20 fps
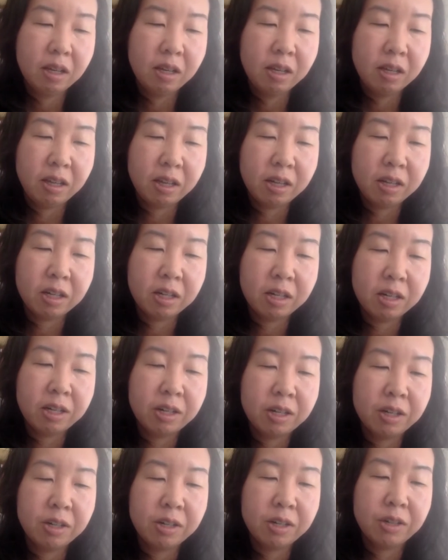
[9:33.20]
There
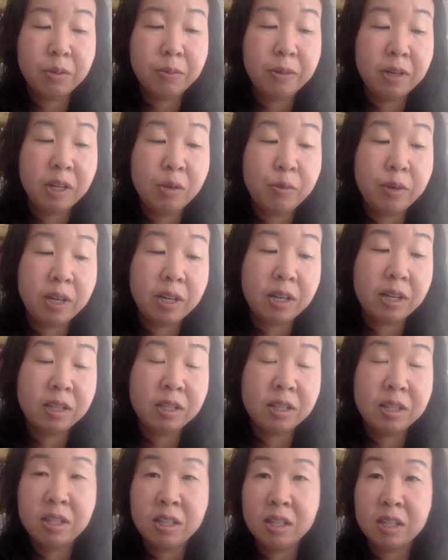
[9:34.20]
are so many
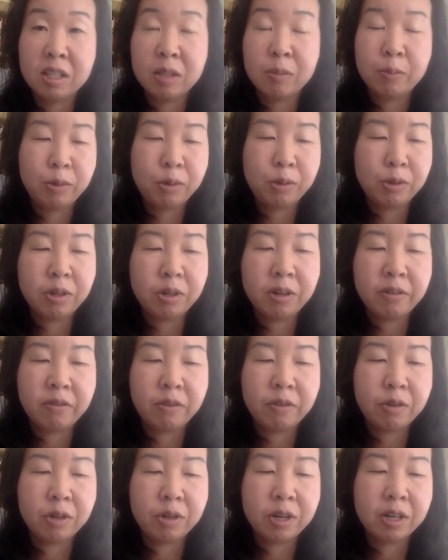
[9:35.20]
ways to explore a
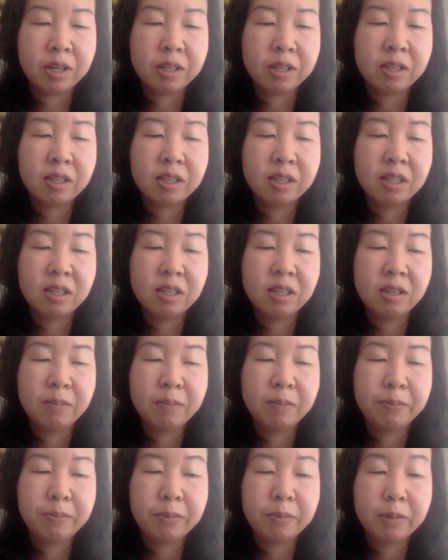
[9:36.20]
forest,
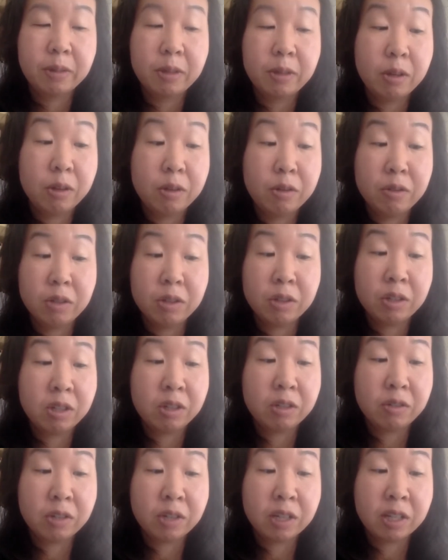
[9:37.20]
over
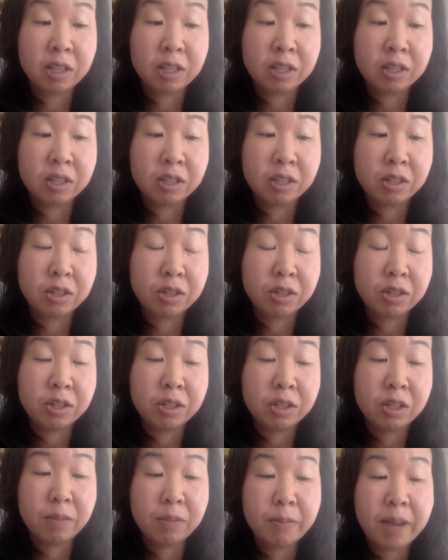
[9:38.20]
clover
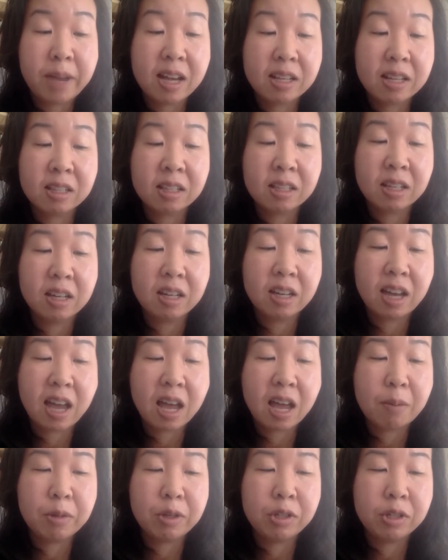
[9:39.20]
clusters, past skunk
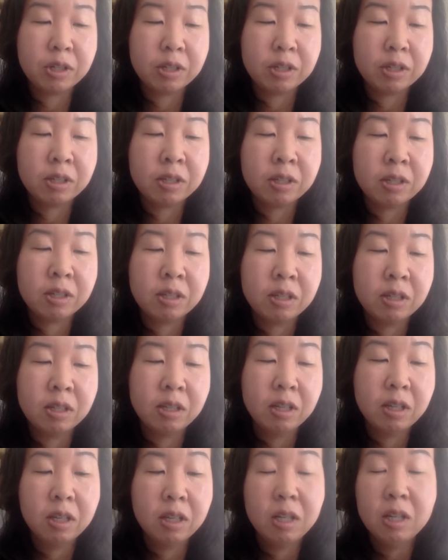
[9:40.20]
cabbages,
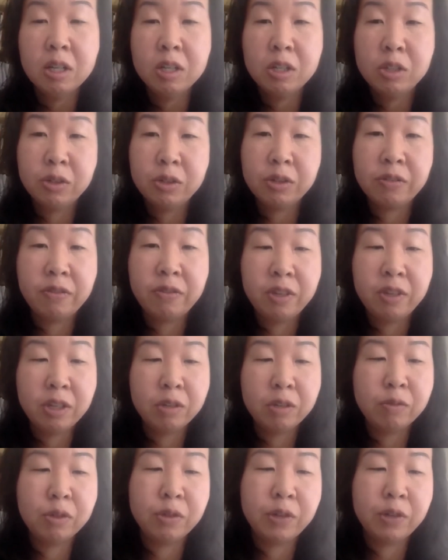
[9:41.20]
to a
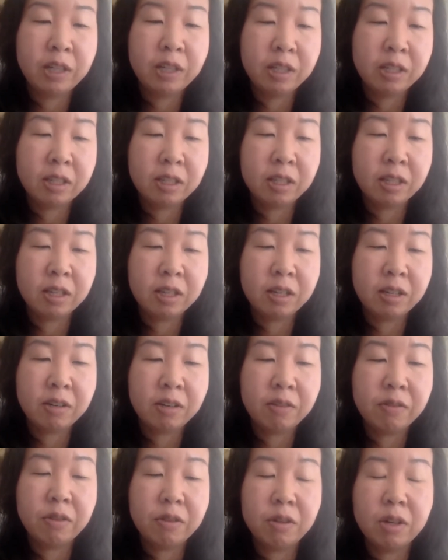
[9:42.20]
field where we listen
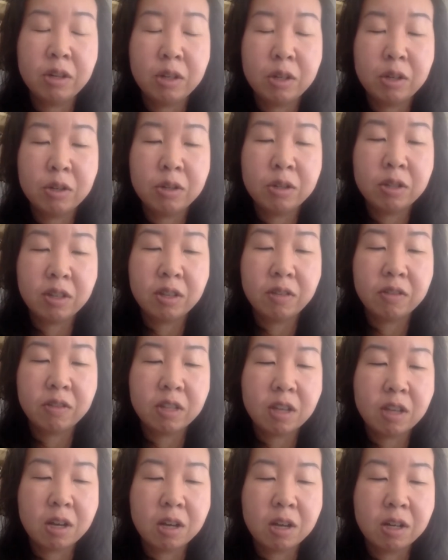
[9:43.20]
for a ghost of
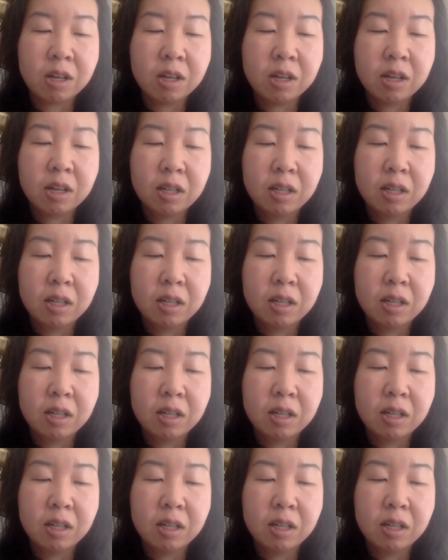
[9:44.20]
song.